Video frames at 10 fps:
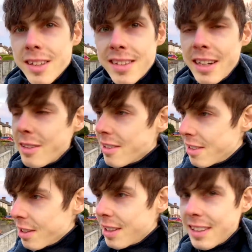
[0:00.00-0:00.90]
the series
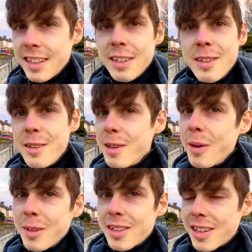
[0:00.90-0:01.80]
to continue, you
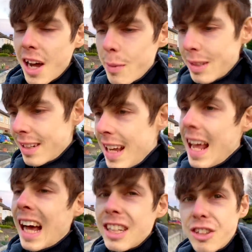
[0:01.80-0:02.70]
know what to comment
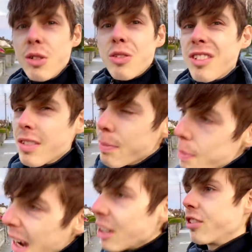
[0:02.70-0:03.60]
and do
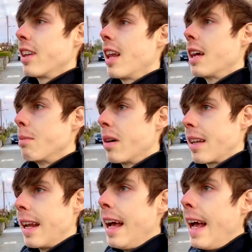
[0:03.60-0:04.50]
smash the like
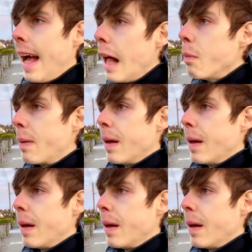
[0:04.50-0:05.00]
button. Help